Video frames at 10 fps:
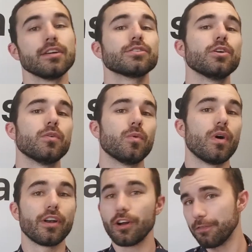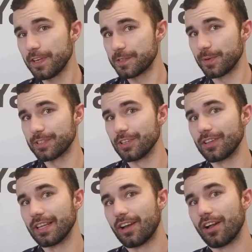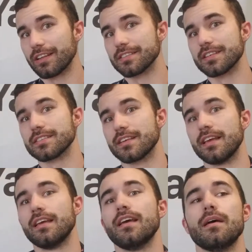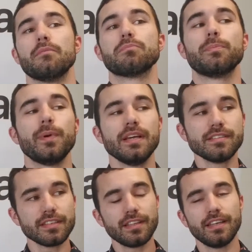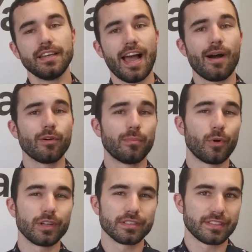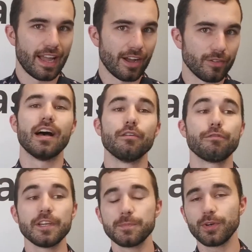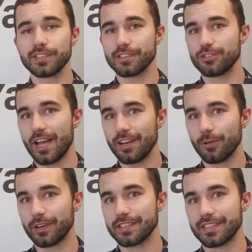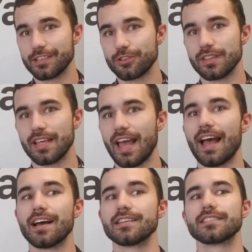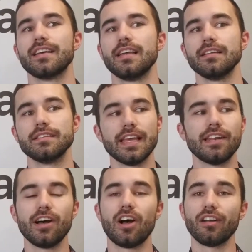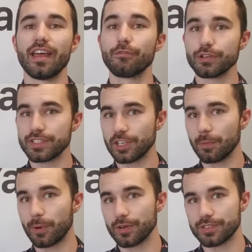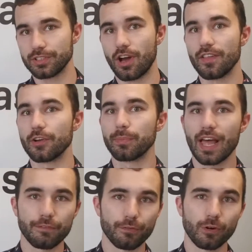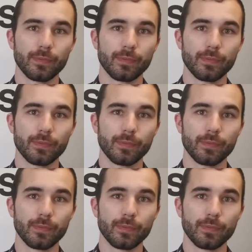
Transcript: So, what are Facebook's lookalike audiences? Basically, how it boils down, Facebook is a giant organization that has data on every single person on their platform.